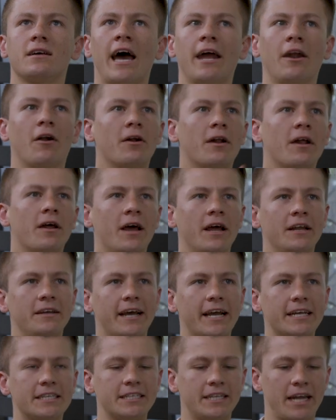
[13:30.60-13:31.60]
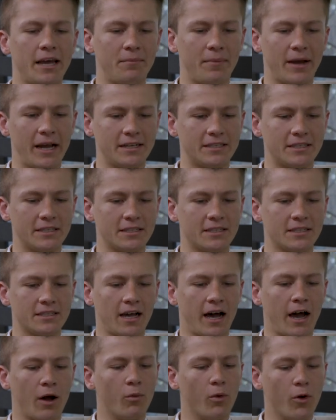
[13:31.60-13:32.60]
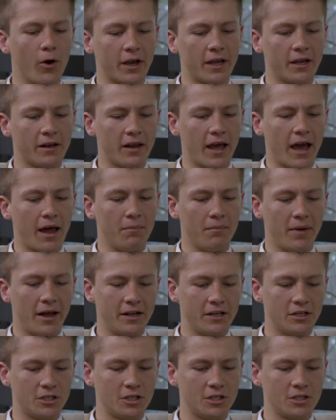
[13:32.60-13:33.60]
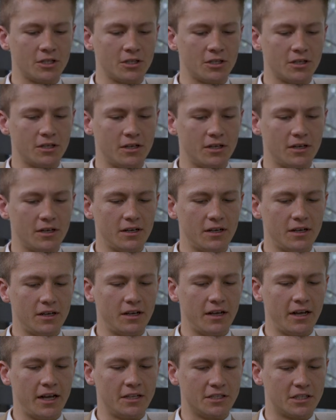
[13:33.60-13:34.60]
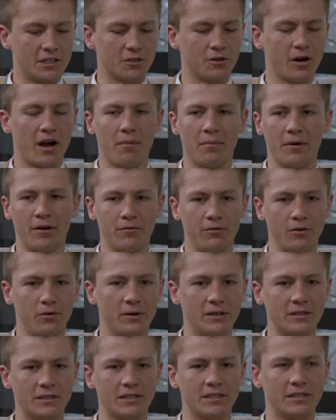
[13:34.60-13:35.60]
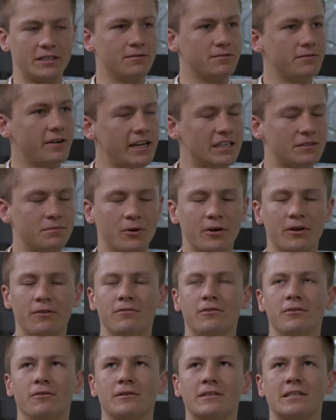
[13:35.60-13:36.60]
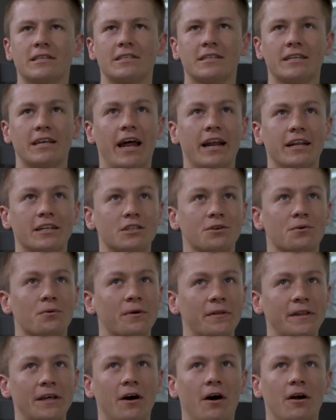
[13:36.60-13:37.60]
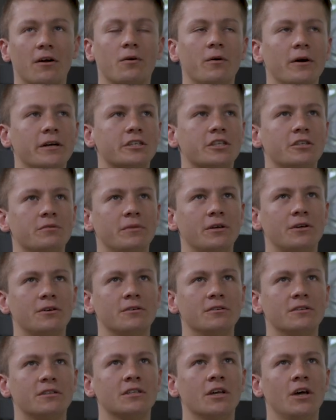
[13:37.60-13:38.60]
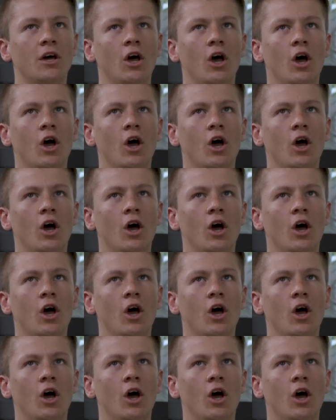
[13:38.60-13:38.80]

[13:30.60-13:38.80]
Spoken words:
on a day-to-day basis, I work in and manage Instagram influencers and Facebook influencers, and it's a really hard question, because